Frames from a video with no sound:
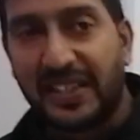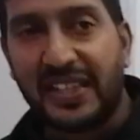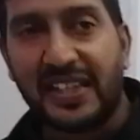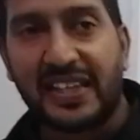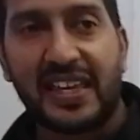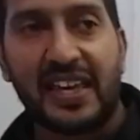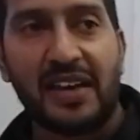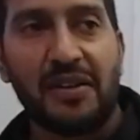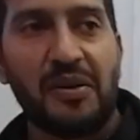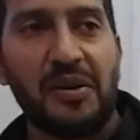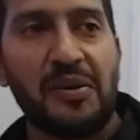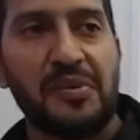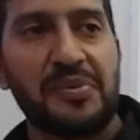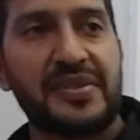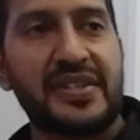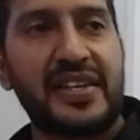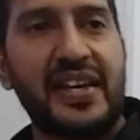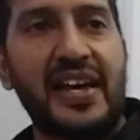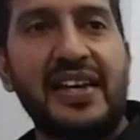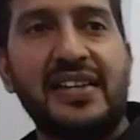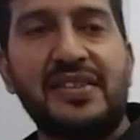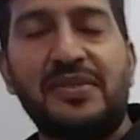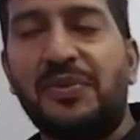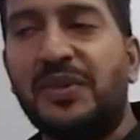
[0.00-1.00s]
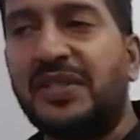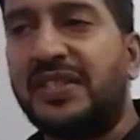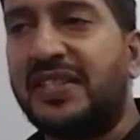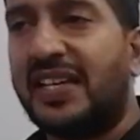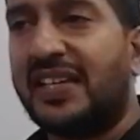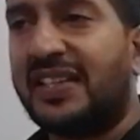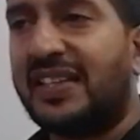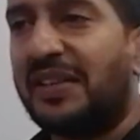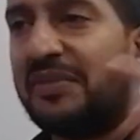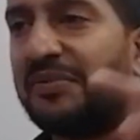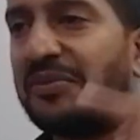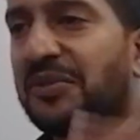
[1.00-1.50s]
With the DevOps guys, we
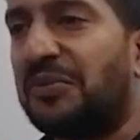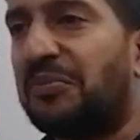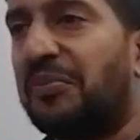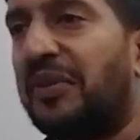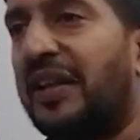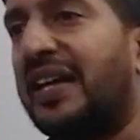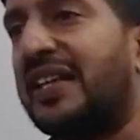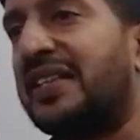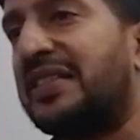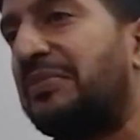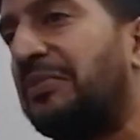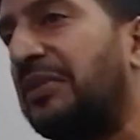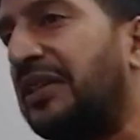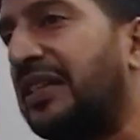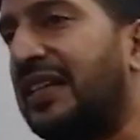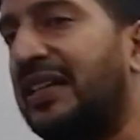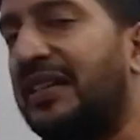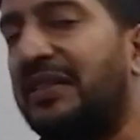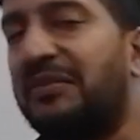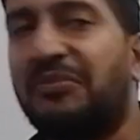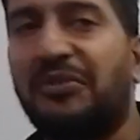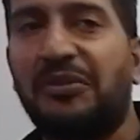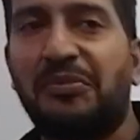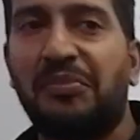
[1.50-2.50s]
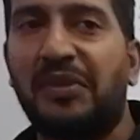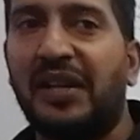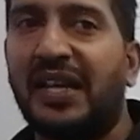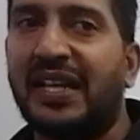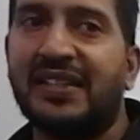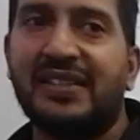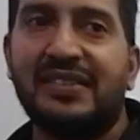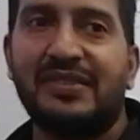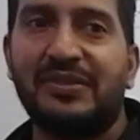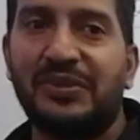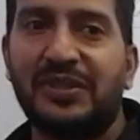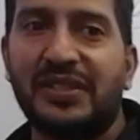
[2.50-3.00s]
take them to plants, but then for
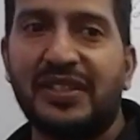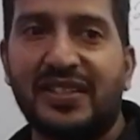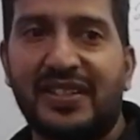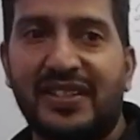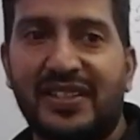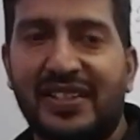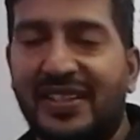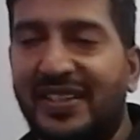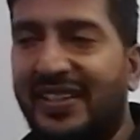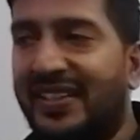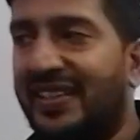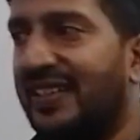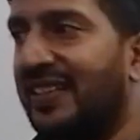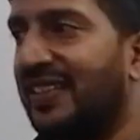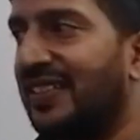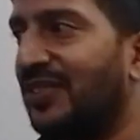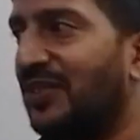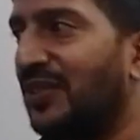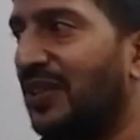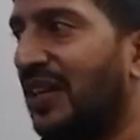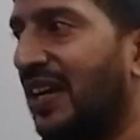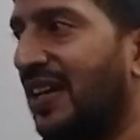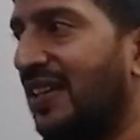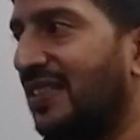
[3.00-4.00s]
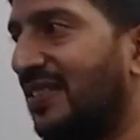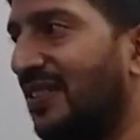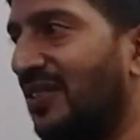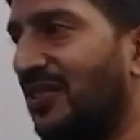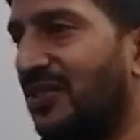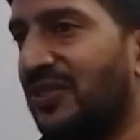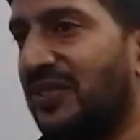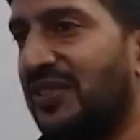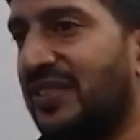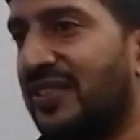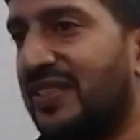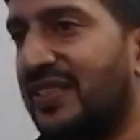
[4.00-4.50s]
plant work, uh, yeah, that makes
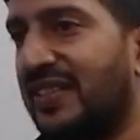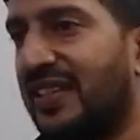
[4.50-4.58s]
sense.